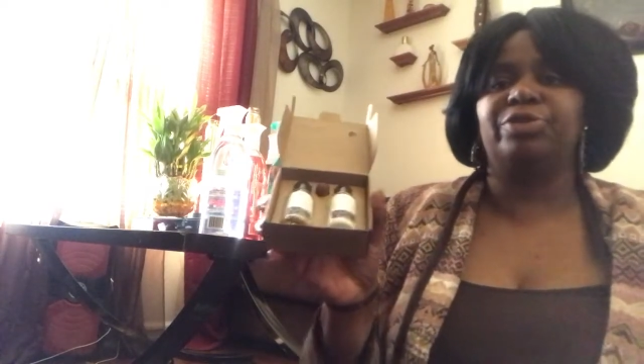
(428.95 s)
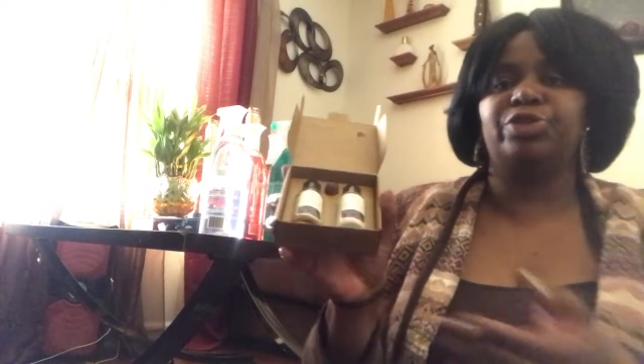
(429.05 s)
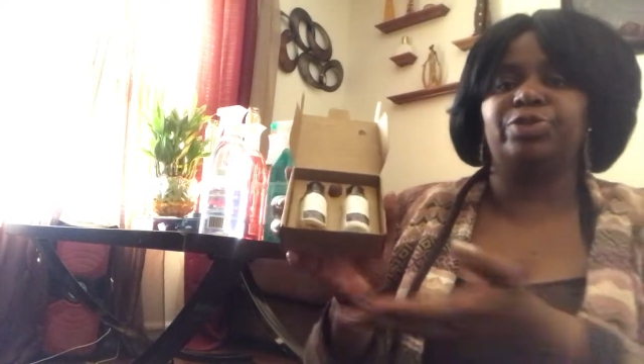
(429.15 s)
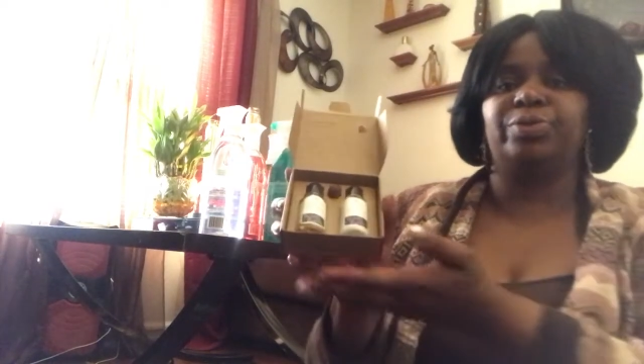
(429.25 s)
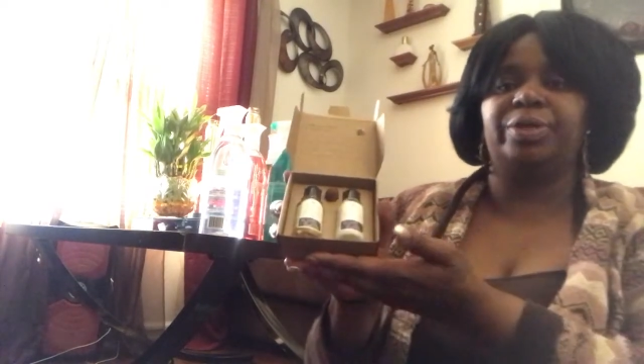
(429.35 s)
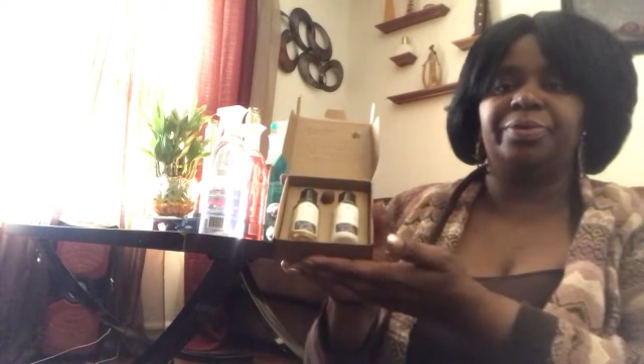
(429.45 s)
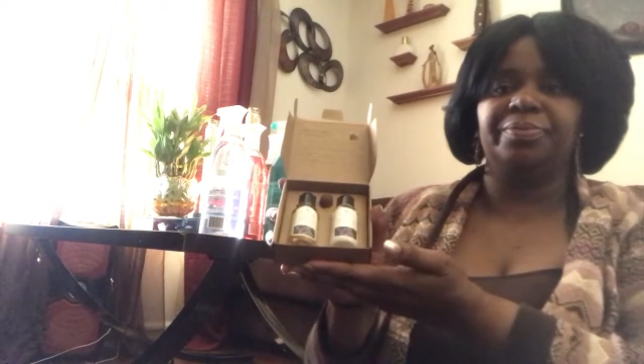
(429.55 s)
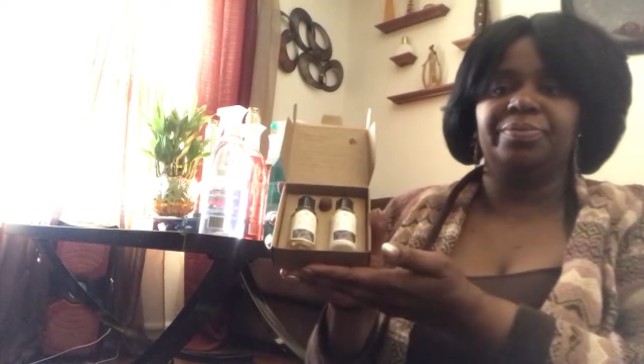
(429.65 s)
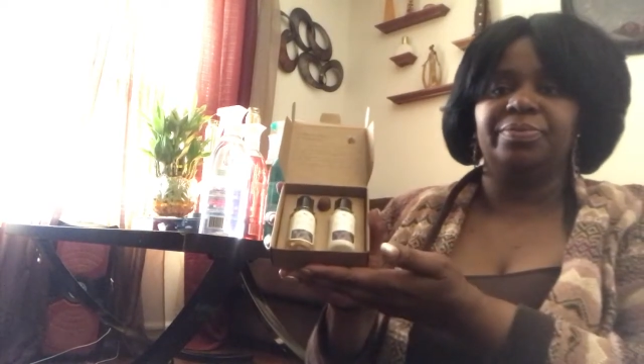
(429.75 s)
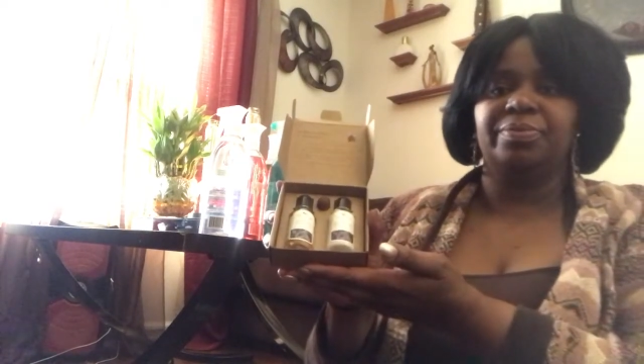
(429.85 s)
to it.
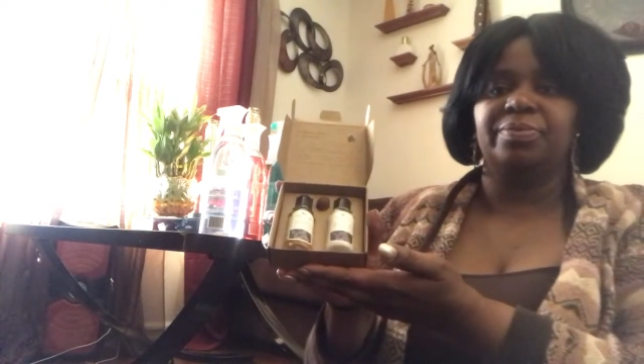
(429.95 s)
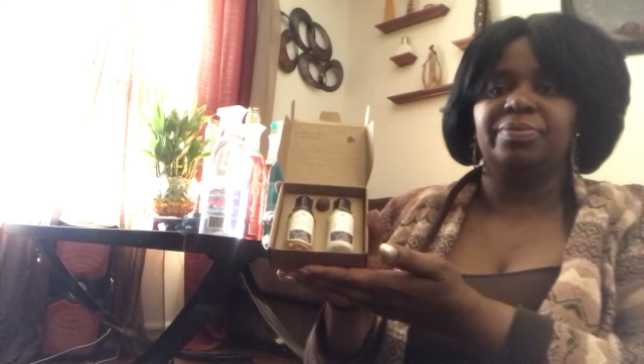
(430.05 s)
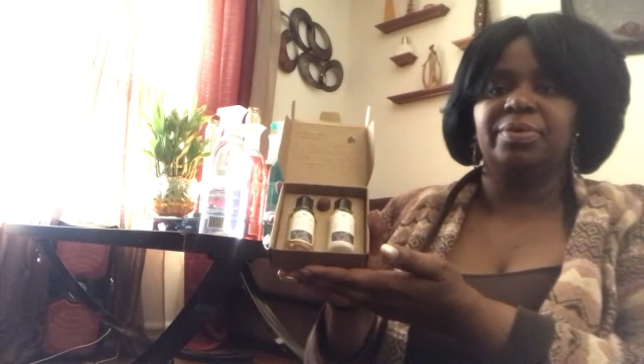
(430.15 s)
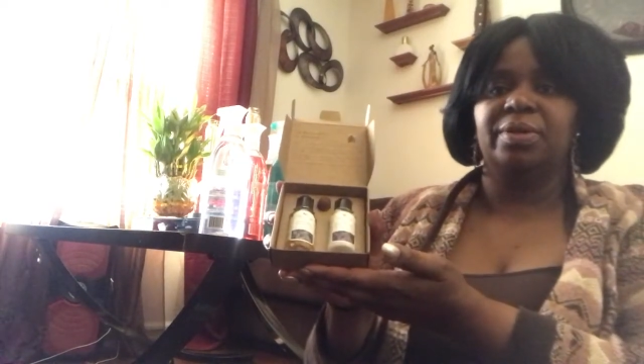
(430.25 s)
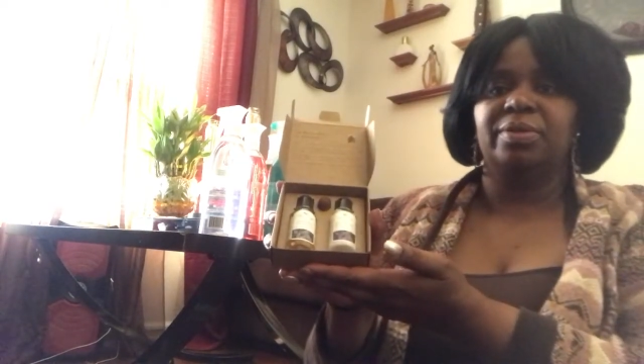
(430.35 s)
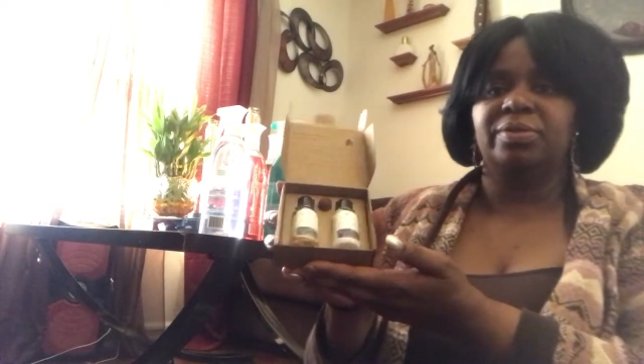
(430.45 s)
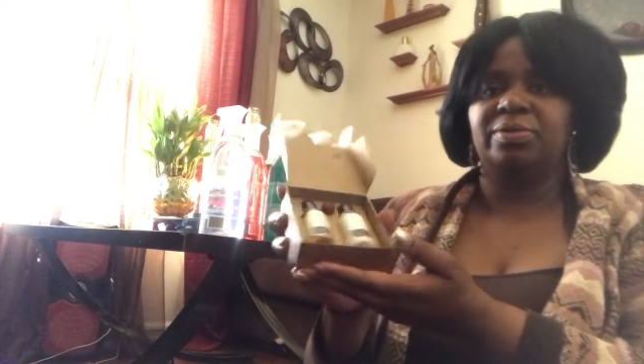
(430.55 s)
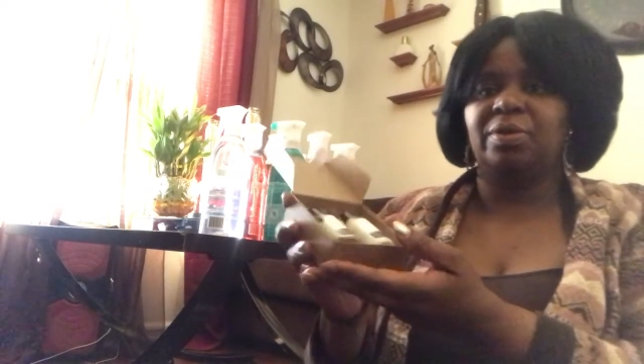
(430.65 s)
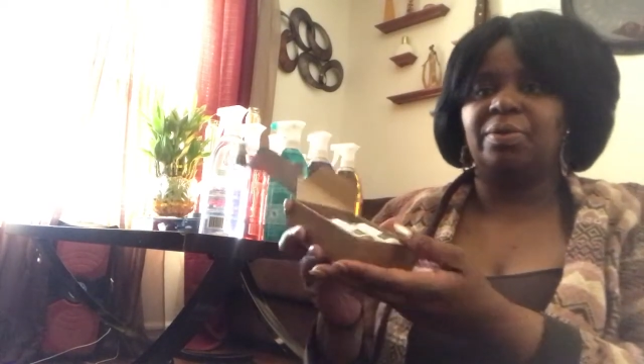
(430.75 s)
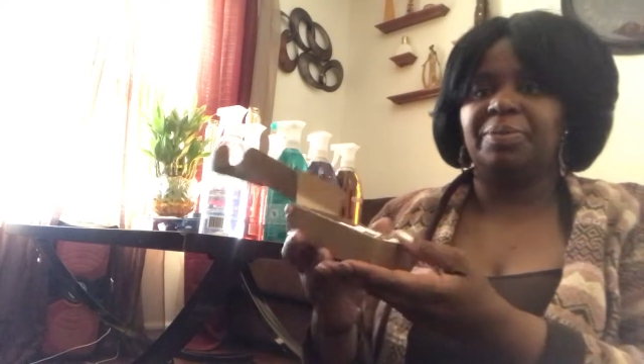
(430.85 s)

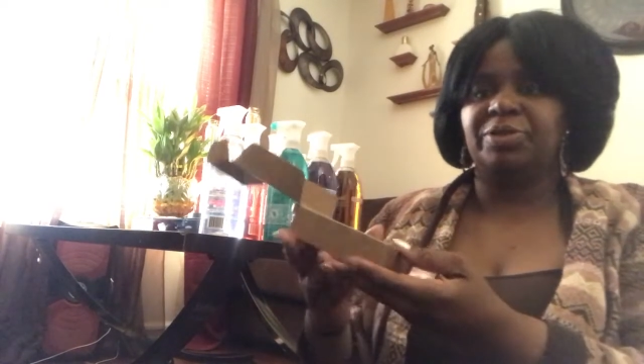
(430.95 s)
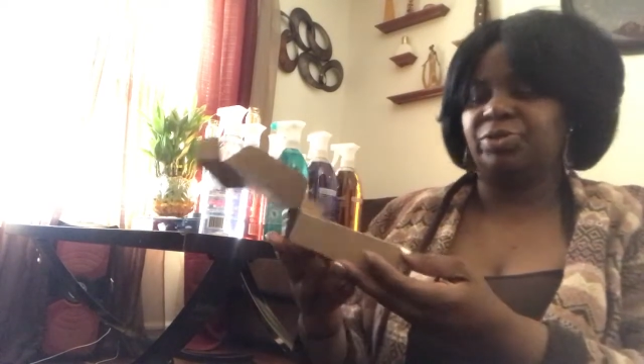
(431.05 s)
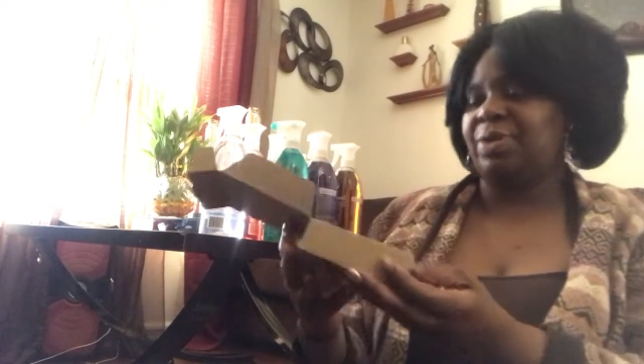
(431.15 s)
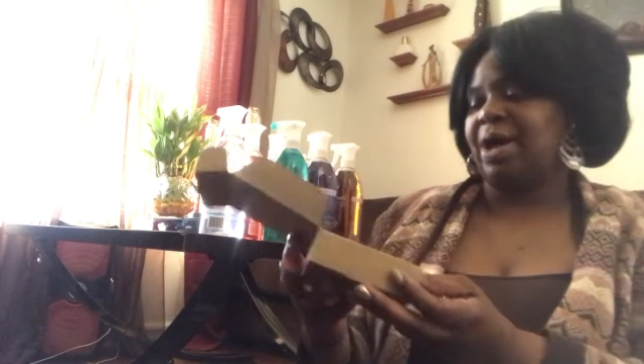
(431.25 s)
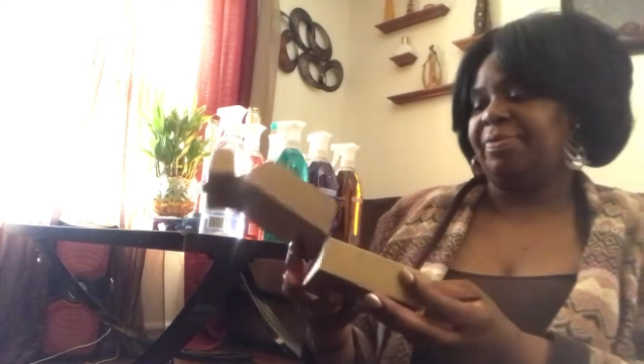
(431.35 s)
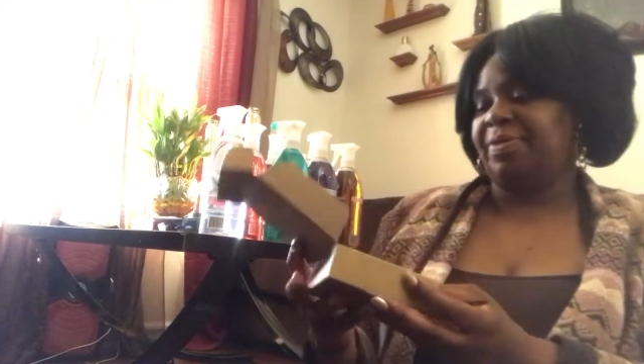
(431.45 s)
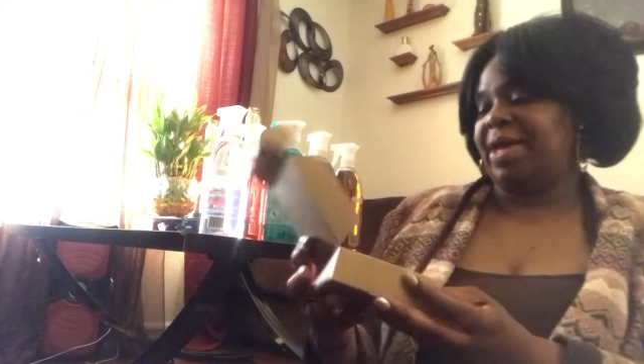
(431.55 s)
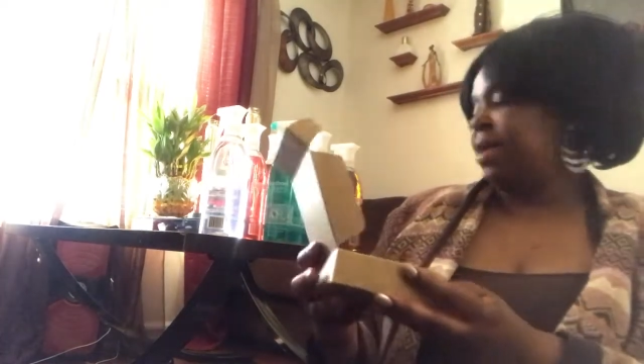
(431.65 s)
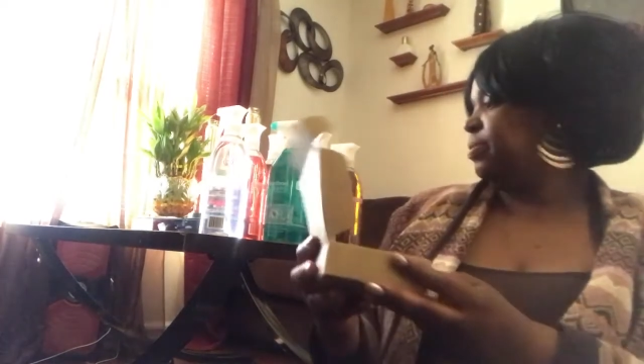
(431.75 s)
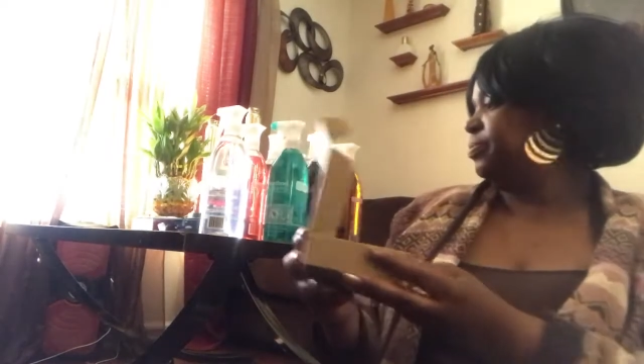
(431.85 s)
So I'm gonna try that.